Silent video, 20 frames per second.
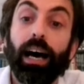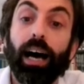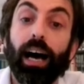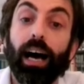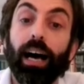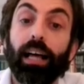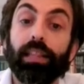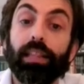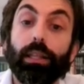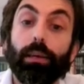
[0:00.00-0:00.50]

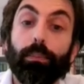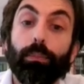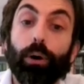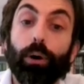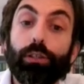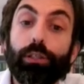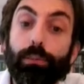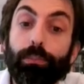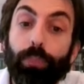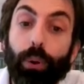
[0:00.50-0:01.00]
Uh, the
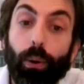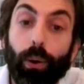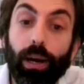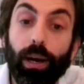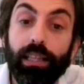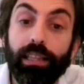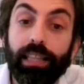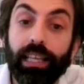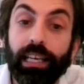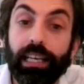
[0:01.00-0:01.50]
most
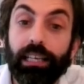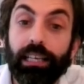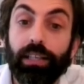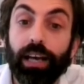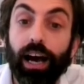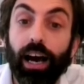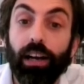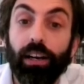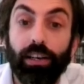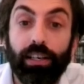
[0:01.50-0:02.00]
important thing
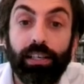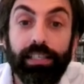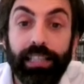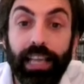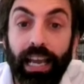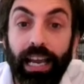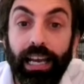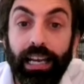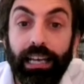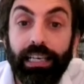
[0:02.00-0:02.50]
to
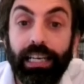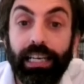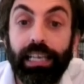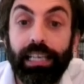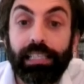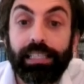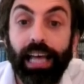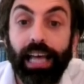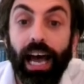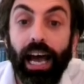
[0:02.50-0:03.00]
understand
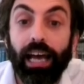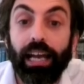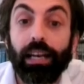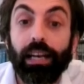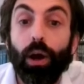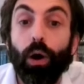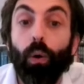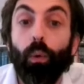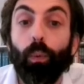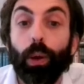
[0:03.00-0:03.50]
is that
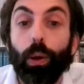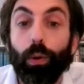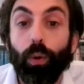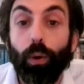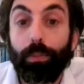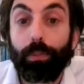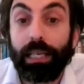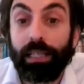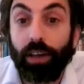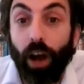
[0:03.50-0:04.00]
we
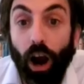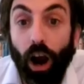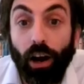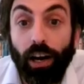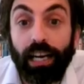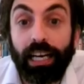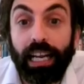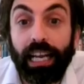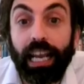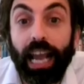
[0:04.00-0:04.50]
will be
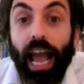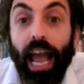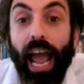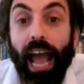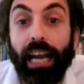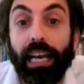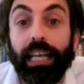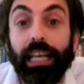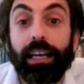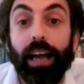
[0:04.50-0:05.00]
targeting
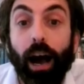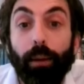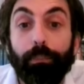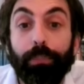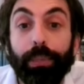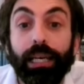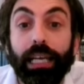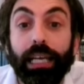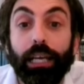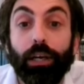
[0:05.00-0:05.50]
any
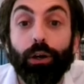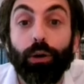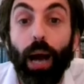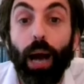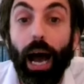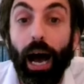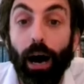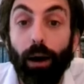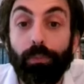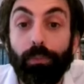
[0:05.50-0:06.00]
company who
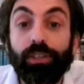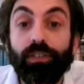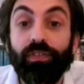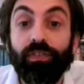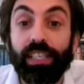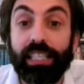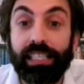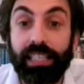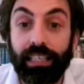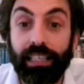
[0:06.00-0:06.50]
helps
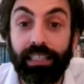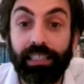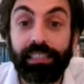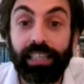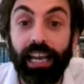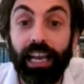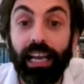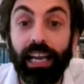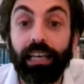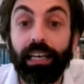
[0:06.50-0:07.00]

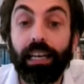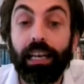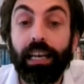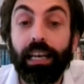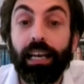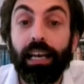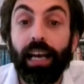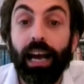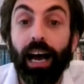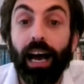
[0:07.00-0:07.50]
facilitate
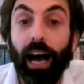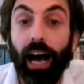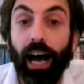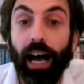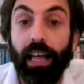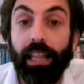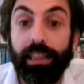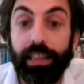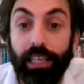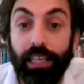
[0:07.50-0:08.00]

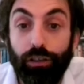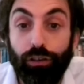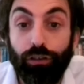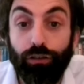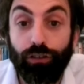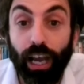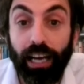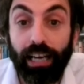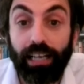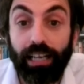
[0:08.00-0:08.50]
uh,
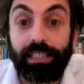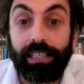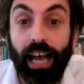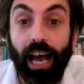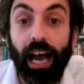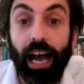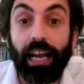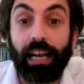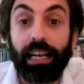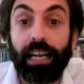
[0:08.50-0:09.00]
this
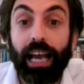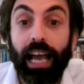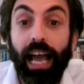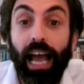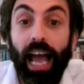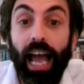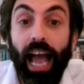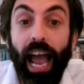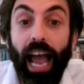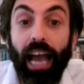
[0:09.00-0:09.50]
genocide
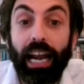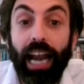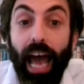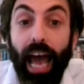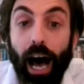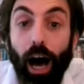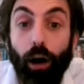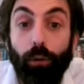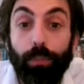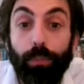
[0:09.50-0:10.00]
and
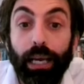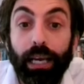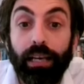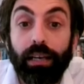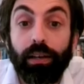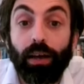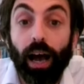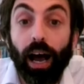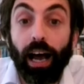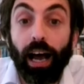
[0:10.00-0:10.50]

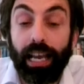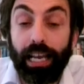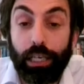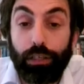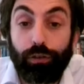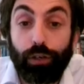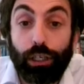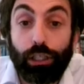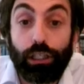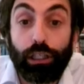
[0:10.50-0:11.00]
Elbit, uh,
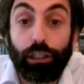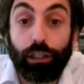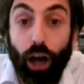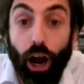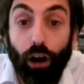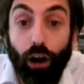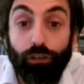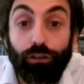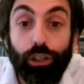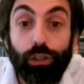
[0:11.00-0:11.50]
Israel's
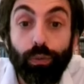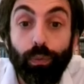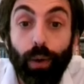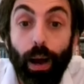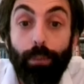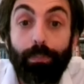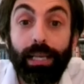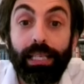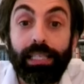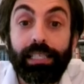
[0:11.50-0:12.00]
largest
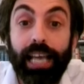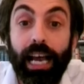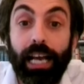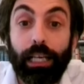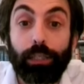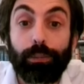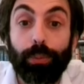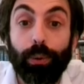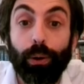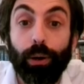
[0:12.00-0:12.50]
weapons
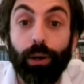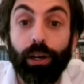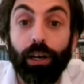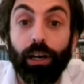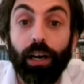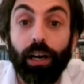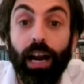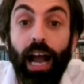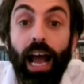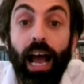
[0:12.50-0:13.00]

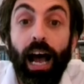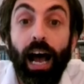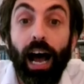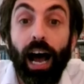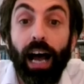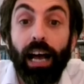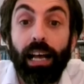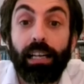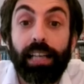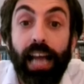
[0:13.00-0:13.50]
exporter,
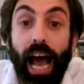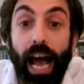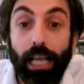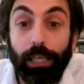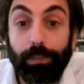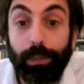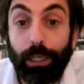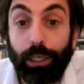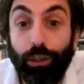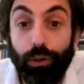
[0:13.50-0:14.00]
uh,
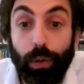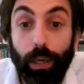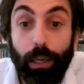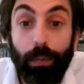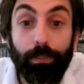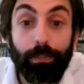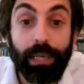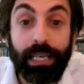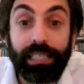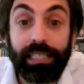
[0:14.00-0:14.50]
has been
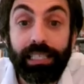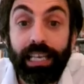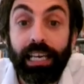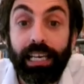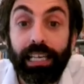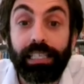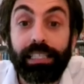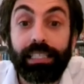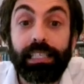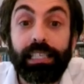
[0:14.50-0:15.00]
doing
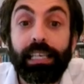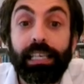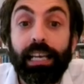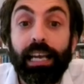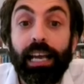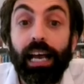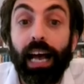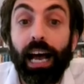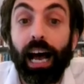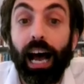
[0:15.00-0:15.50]
business
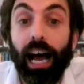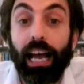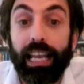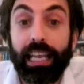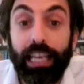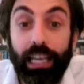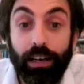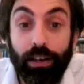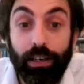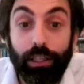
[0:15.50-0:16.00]
uh,
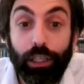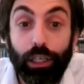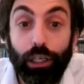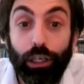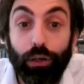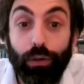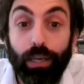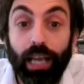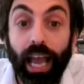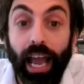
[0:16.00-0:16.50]
here in
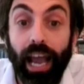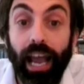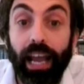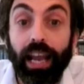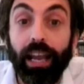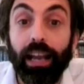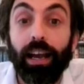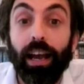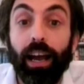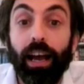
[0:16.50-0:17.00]
the
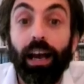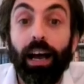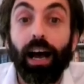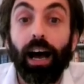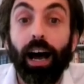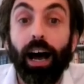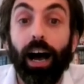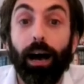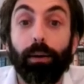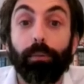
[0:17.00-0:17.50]
UK
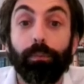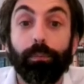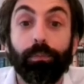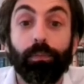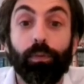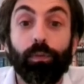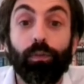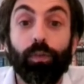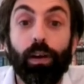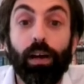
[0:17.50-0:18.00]

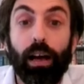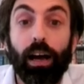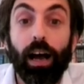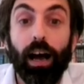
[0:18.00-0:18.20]
um,